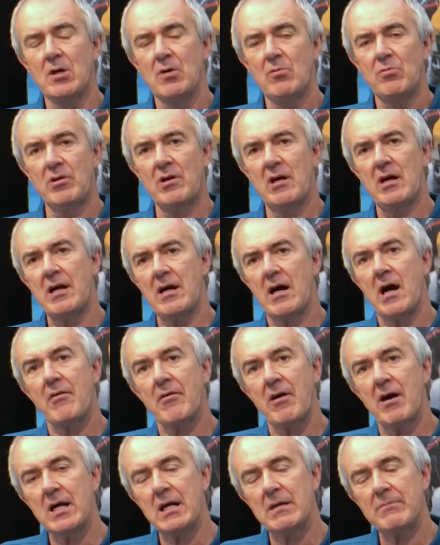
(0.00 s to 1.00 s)
where our
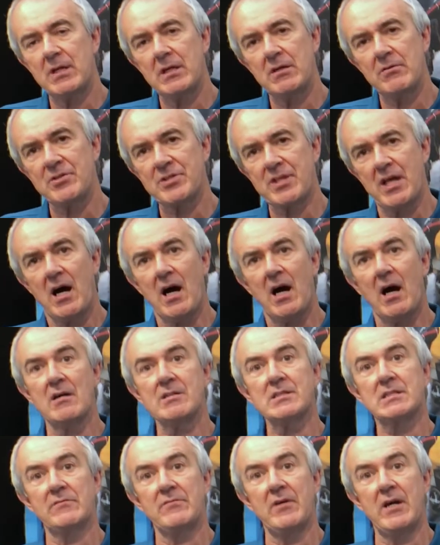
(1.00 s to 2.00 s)
IMU is the
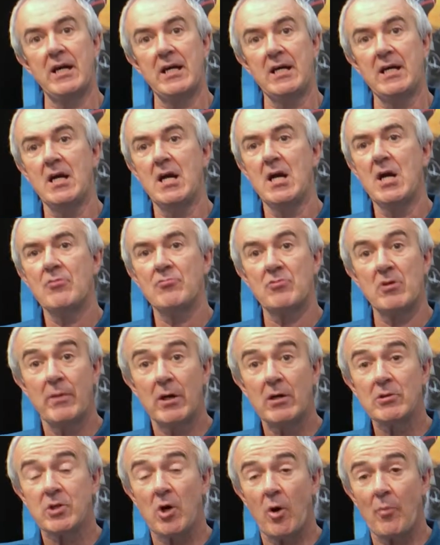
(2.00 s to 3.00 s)
heart of a
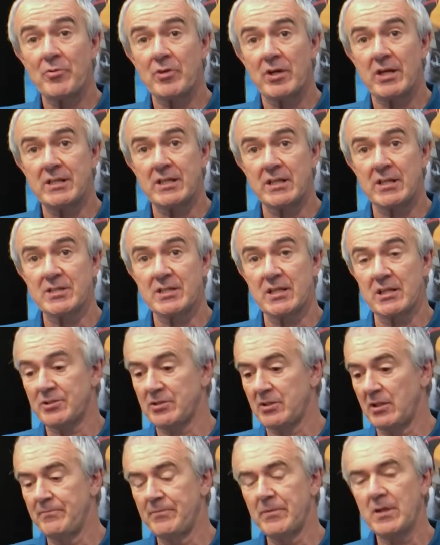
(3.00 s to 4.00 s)
remote operating
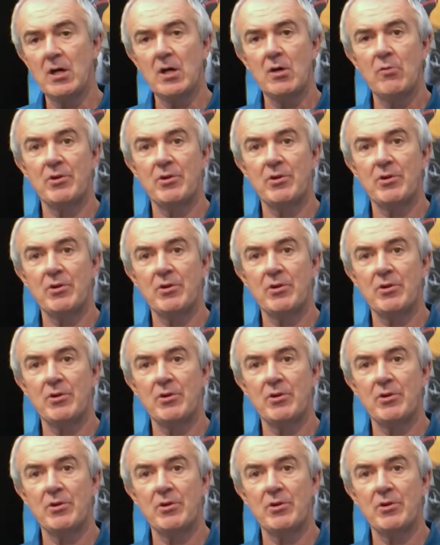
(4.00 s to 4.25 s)
system,